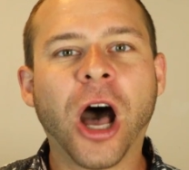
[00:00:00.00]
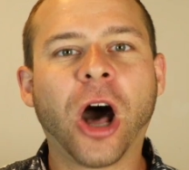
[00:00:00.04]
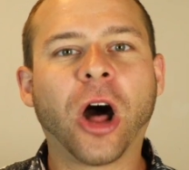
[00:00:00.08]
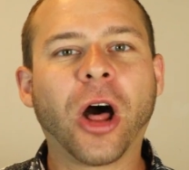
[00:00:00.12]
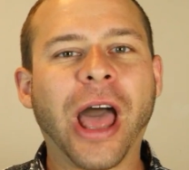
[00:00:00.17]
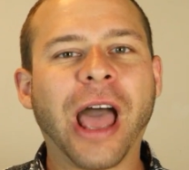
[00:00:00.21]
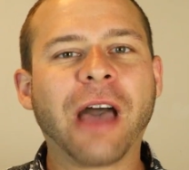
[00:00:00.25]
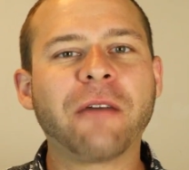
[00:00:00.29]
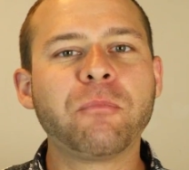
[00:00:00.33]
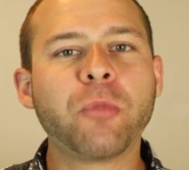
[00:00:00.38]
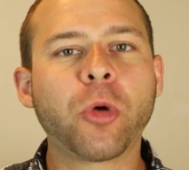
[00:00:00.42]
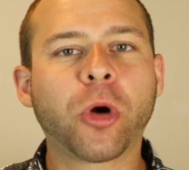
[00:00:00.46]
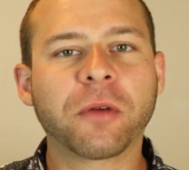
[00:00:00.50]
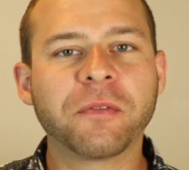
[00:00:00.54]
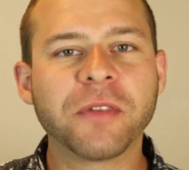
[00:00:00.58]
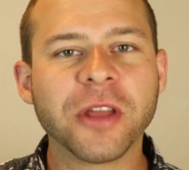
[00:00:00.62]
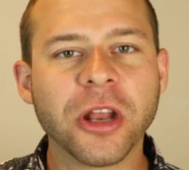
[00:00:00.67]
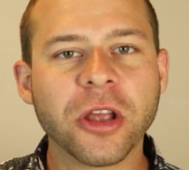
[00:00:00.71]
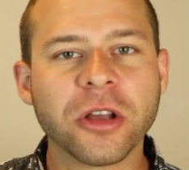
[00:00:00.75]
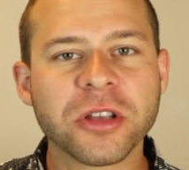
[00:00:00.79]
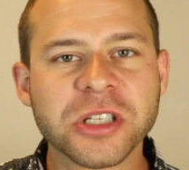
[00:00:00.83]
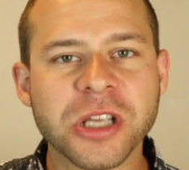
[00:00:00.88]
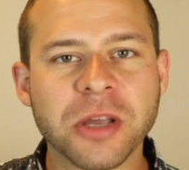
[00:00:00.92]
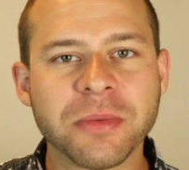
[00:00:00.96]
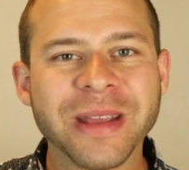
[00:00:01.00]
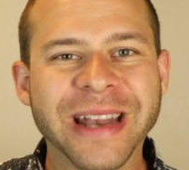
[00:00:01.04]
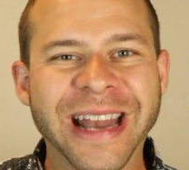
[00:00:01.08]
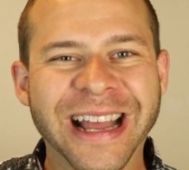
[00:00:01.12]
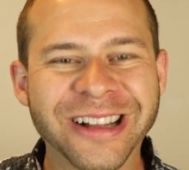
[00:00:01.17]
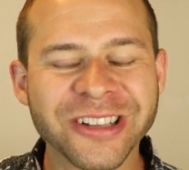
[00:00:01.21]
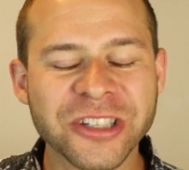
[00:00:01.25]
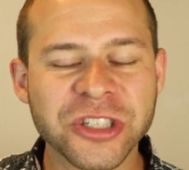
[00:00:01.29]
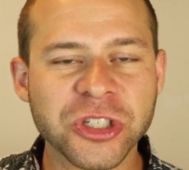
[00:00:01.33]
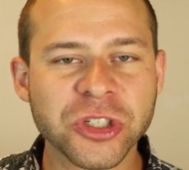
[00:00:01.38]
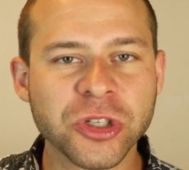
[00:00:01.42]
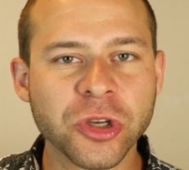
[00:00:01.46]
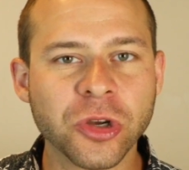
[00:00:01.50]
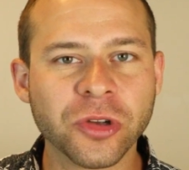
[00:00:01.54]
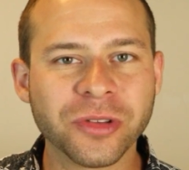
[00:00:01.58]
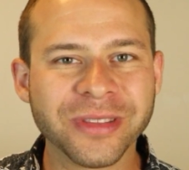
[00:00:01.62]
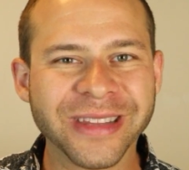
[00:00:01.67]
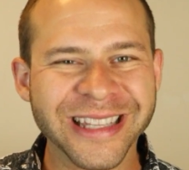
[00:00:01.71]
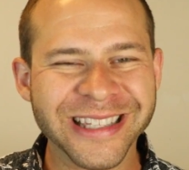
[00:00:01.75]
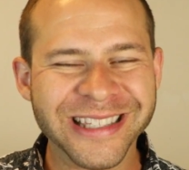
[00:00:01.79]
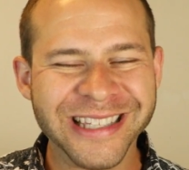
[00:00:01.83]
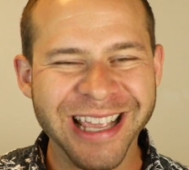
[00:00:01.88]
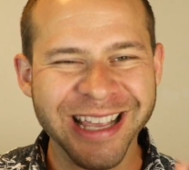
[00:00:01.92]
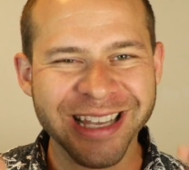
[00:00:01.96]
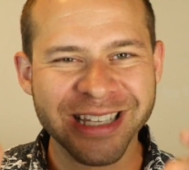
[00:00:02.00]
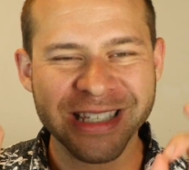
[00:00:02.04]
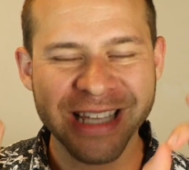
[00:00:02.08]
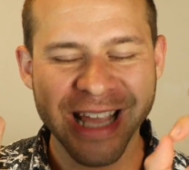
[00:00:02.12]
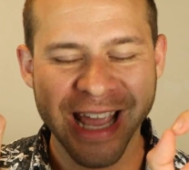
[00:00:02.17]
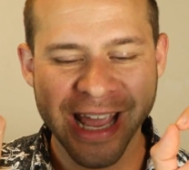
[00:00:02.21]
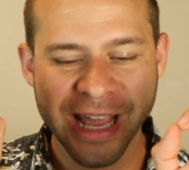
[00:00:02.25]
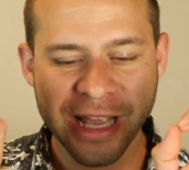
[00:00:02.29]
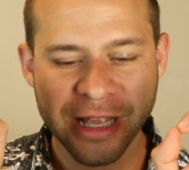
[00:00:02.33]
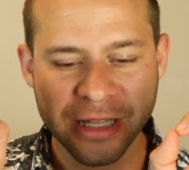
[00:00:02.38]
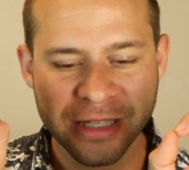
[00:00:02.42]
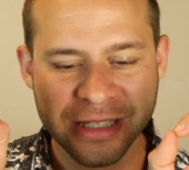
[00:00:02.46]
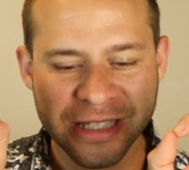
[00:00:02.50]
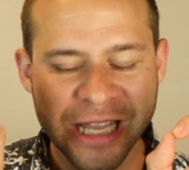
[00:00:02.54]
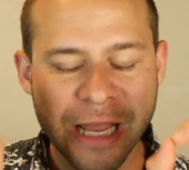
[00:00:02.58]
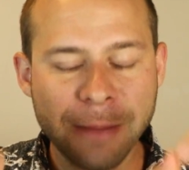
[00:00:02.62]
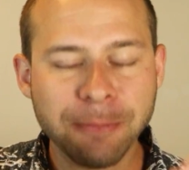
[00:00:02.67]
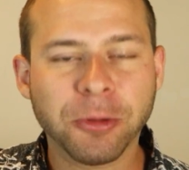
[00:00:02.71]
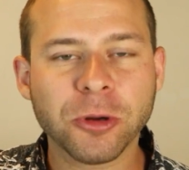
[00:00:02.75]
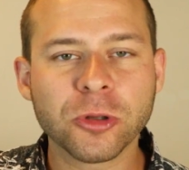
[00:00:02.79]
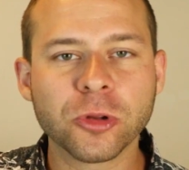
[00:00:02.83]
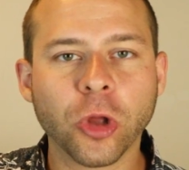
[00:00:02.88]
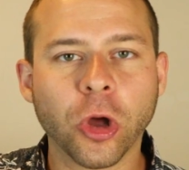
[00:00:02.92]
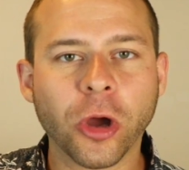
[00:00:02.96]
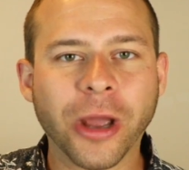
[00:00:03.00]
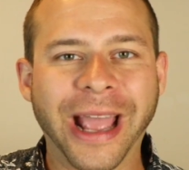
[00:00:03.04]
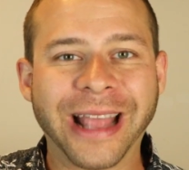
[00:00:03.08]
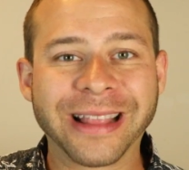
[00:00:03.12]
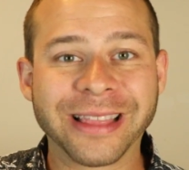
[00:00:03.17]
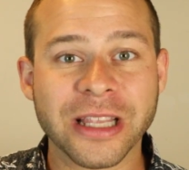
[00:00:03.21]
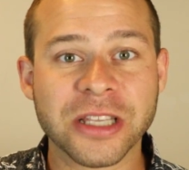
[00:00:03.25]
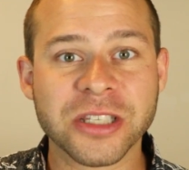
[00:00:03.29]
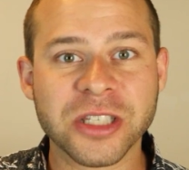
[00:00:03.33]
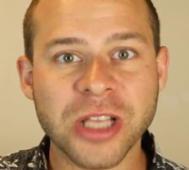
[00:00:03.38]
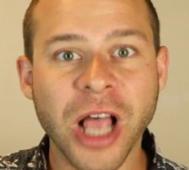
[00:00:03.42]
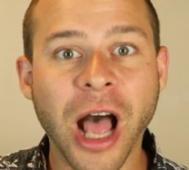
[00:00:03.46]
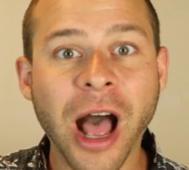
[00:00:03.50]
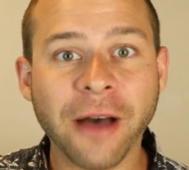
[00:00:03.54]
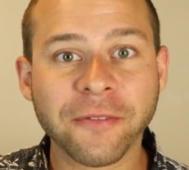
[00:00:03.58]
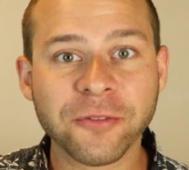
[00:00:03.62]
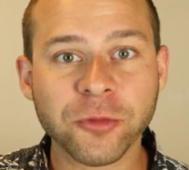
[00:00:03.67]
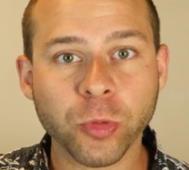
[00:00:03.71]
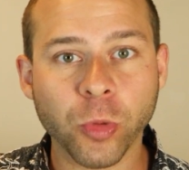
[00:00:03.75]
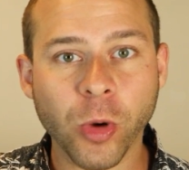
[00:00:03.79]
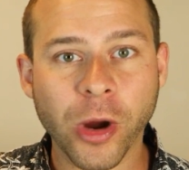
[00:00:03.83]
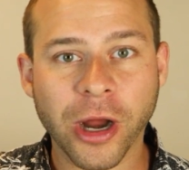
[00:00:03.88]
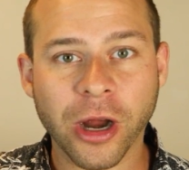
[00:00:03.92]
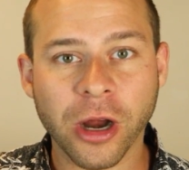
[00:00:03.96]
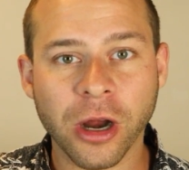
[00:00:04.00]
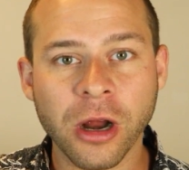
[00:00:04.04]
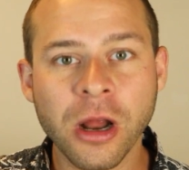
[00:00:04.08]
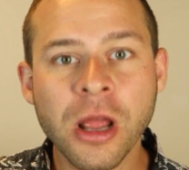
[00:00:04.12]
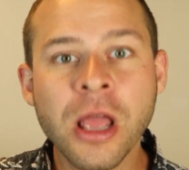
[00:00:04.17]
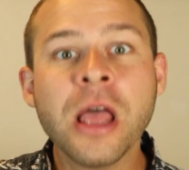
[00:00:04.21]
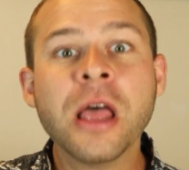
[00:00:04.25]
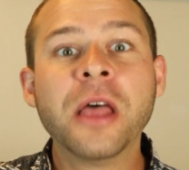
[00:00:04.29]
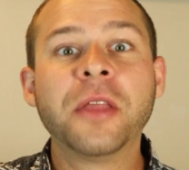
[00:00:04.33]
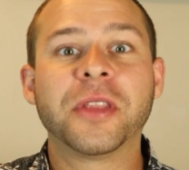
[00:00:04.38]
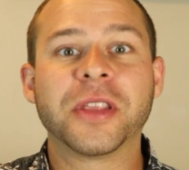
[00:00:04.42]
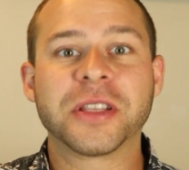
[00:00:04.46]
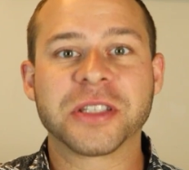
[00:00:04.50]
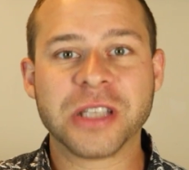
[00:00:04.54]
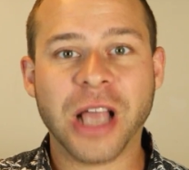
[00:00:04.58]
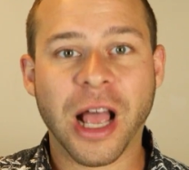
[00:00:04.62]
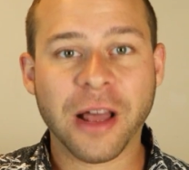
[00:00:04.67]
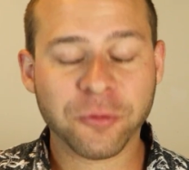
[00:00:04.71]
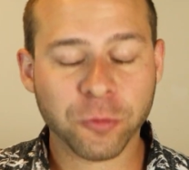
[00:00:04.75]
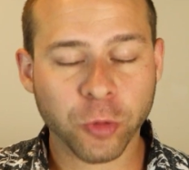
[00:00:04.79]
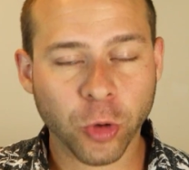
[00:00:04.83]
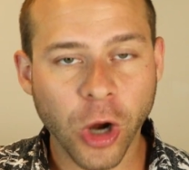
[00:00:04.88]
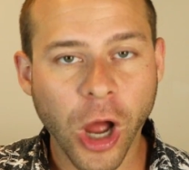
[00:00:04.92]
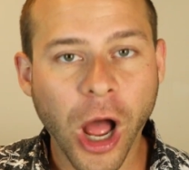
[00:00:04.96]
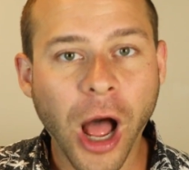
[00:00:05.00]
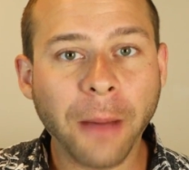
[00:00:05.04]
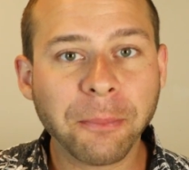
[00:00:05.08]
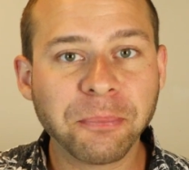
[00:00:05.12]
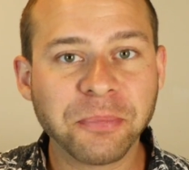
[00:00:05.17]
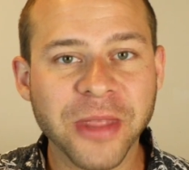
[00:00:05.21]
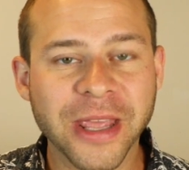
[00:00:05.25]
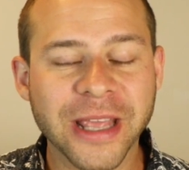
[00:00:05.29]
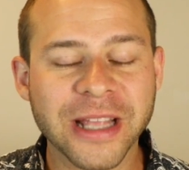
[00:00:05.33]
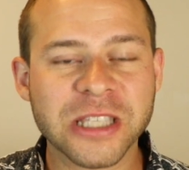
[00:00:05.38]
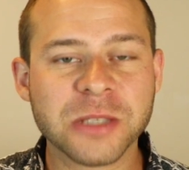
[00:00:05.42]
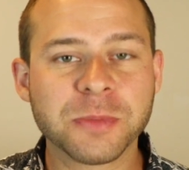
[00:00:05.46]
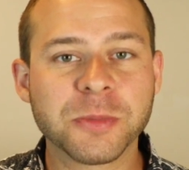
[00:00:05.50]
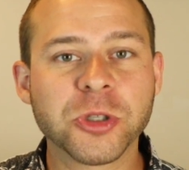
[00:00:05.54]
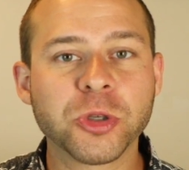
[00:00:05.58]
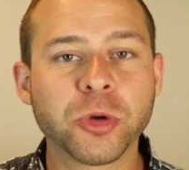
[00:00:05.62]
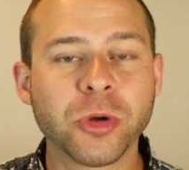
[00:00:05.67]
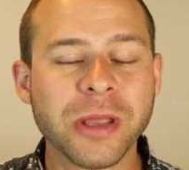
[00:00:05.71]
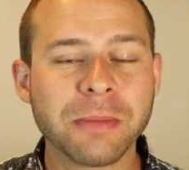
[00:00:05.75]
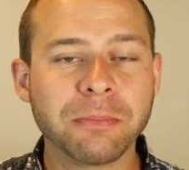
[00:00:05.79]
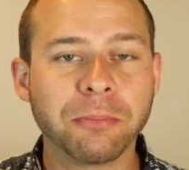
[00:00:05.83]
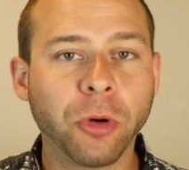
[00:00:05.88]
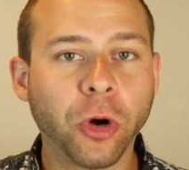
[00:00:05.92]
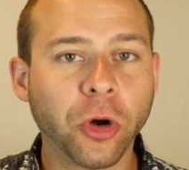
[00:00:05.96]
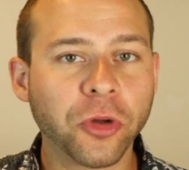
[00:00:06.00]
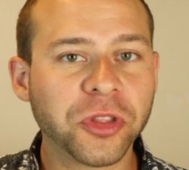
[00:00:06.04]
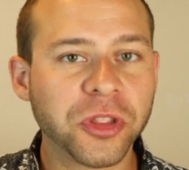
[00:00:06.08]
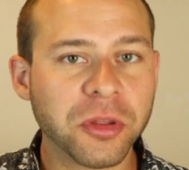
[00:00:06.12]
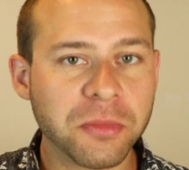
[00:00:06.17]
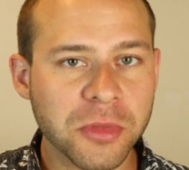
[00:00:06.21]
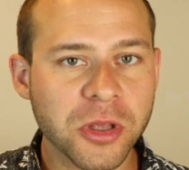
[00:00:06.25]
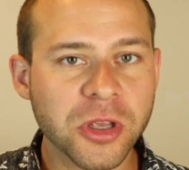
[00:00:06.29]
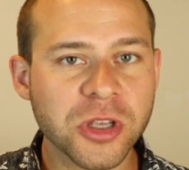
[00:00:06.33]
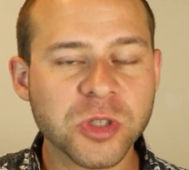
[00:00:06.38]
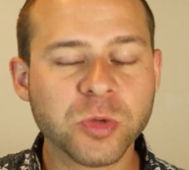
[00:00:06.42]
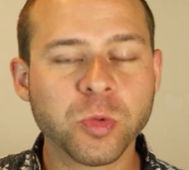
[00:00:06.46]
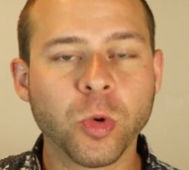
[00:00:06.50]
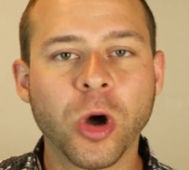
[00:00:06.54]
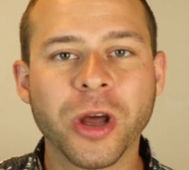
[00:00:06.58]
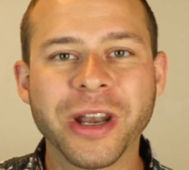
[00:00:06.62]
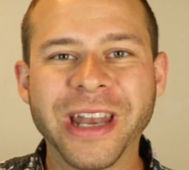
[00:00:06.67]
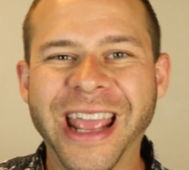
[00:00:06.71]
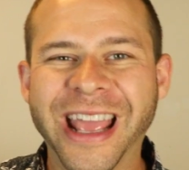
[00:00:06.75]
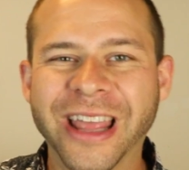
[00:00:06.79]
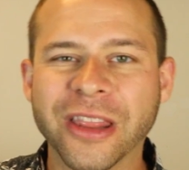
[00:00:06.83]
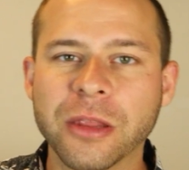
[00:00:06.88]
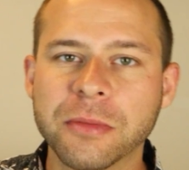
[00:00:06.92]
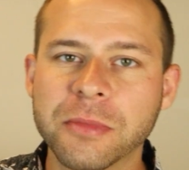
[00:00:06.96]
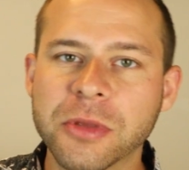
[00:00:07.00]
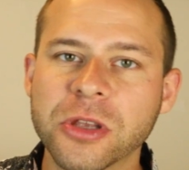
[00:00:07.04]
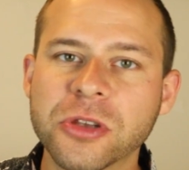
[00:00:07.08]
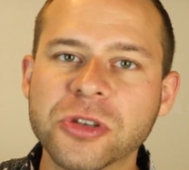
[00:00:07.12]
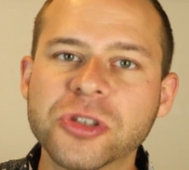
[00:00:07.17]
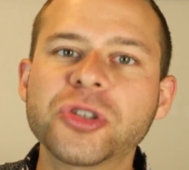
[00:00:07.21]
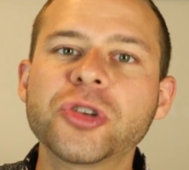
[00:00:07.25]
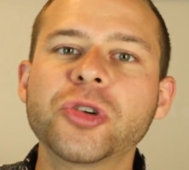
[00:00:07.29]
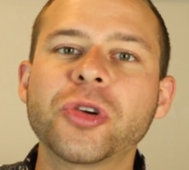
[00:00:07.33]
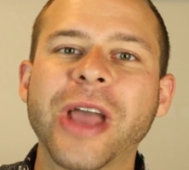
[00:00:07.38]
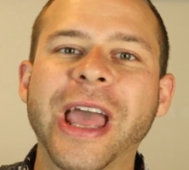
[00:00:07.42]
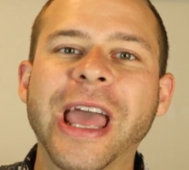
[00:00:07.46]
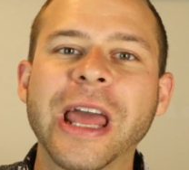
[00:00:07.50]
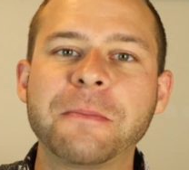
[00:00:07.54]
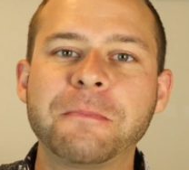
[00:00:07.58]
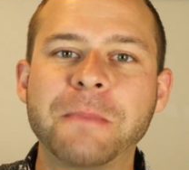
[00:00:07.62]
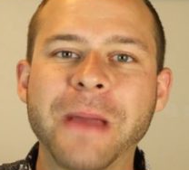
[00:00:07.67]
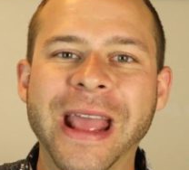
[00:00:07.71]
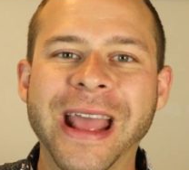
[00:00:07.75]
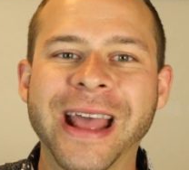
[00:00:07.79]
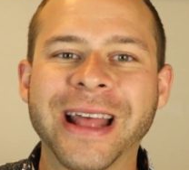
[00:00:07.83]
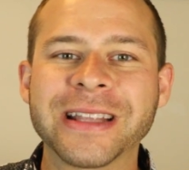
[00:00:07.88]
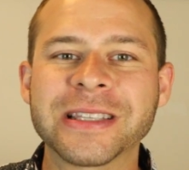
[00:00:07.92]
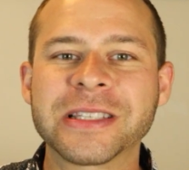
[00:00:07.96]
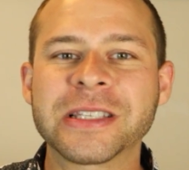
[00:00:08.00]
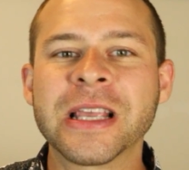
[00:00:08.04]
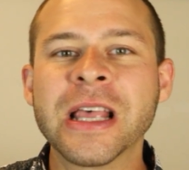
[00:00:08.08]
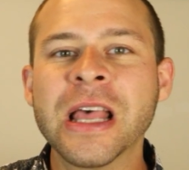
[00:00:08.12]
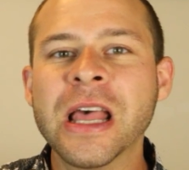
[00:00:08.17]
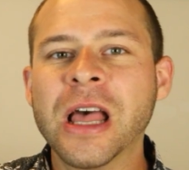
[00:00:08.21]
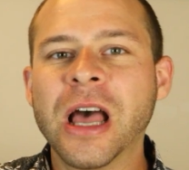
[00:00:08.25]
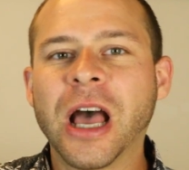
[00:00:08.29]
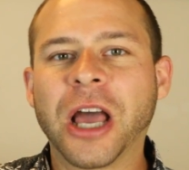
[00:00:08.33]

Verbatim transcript: I'll have more videos coming out soon that takes a deeper look at the software updates between both the Muse 1 and the Muse 2 headbands.